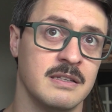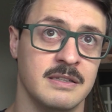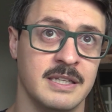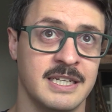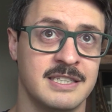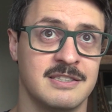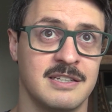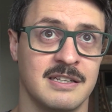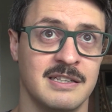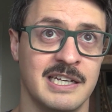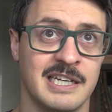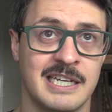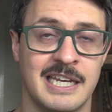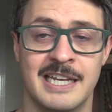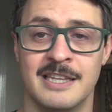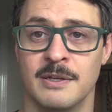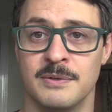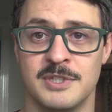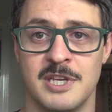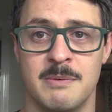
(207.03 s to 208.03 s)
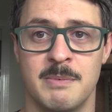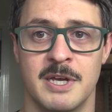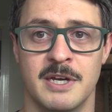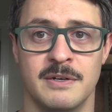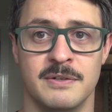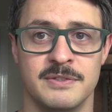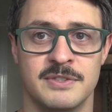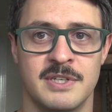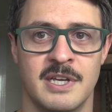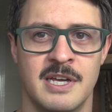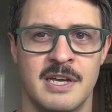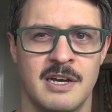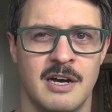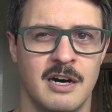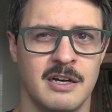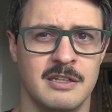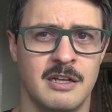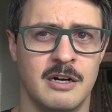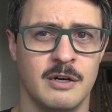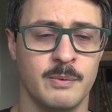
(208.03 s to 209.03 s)
links to click in those emails,
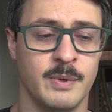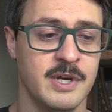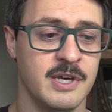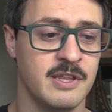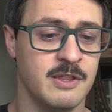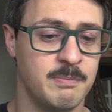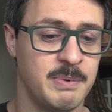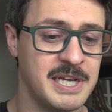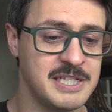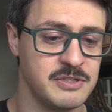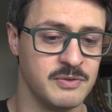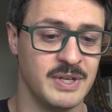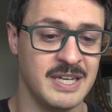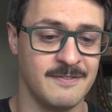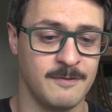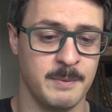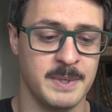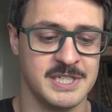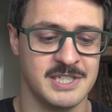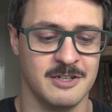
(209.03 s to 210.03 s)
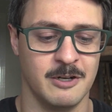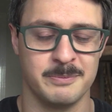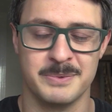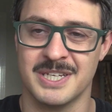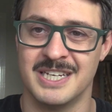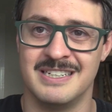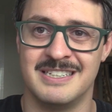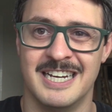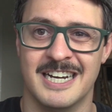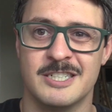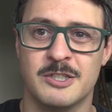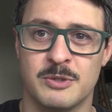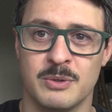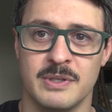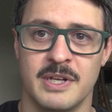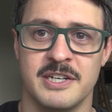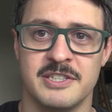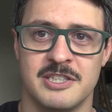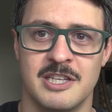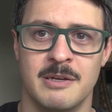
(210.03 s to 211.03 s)
along with basically information that helps
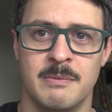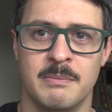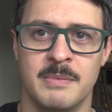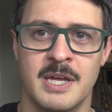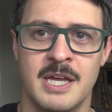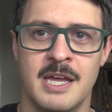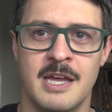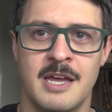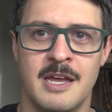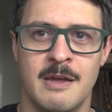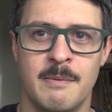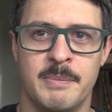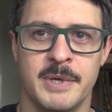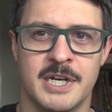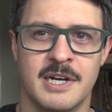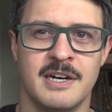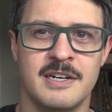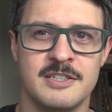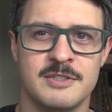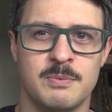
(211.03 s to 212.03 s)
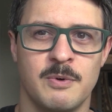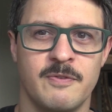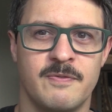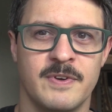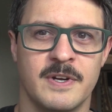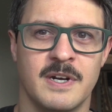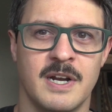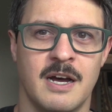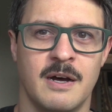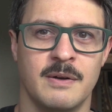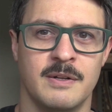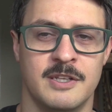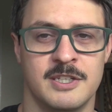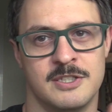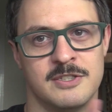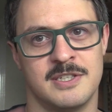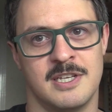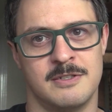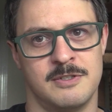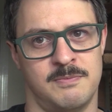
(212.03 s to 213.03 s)
contextualize them, because we figured out, and
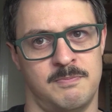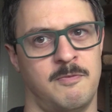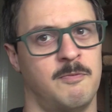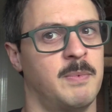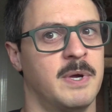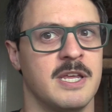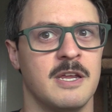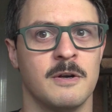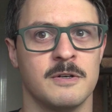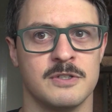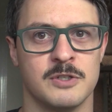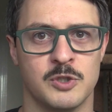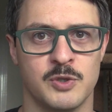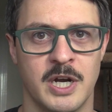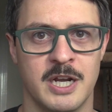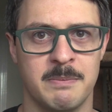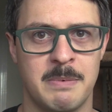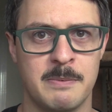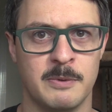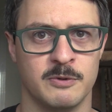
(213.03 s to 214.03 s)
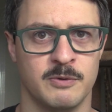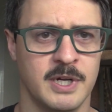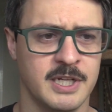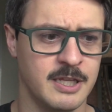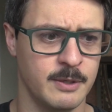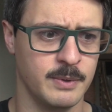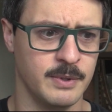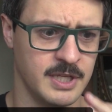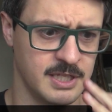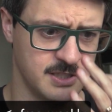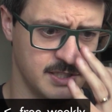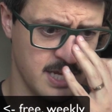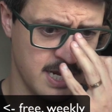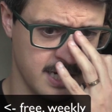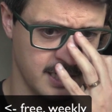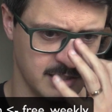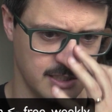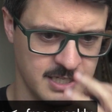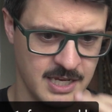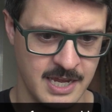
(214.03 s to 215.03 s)
this is from my years of training people directly with these
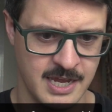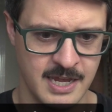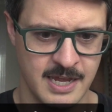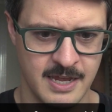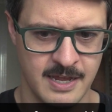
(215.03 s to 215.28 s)
things,